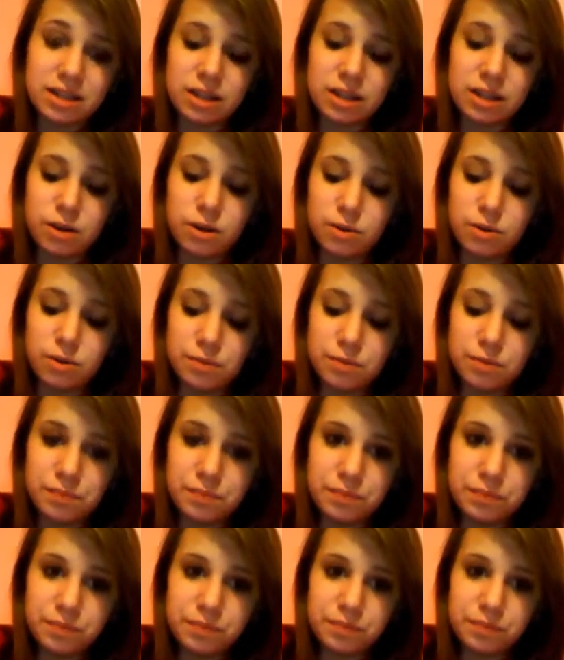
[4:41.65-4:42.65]
So
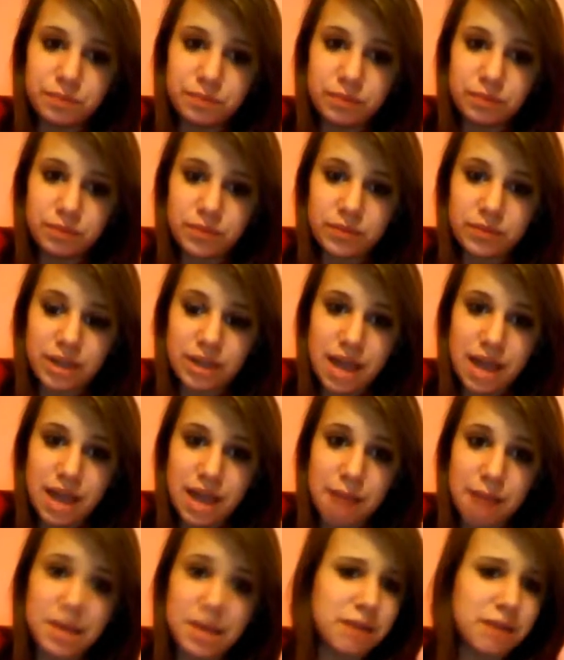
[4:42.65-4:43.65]

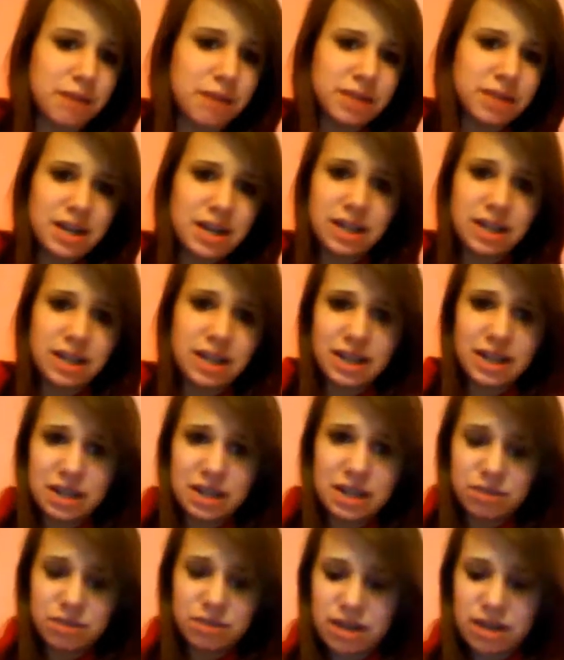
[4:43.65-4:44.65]
yeah, anyways, I did like
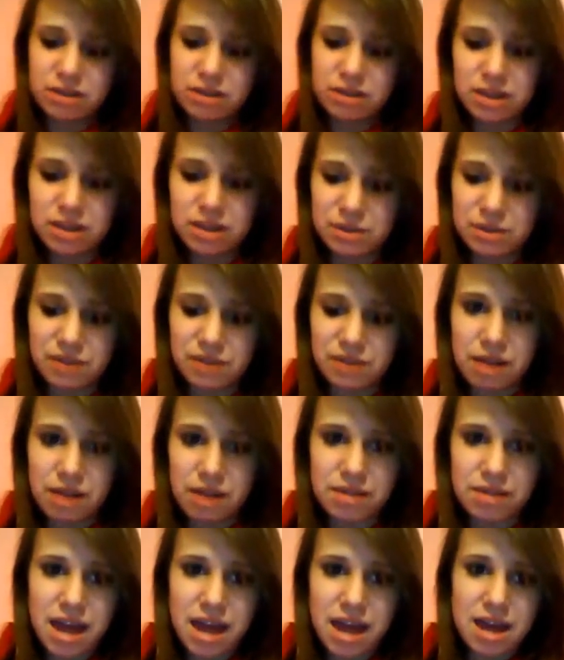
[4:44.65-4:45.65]
dance recitals and I was fine
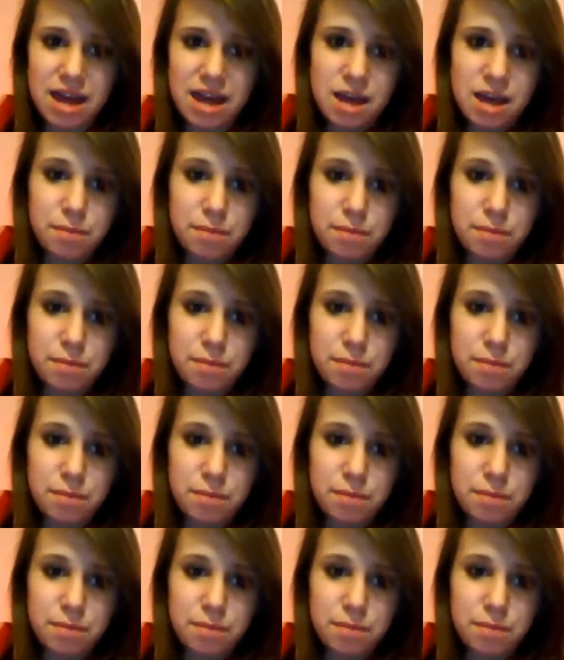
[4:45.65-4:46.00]
with that,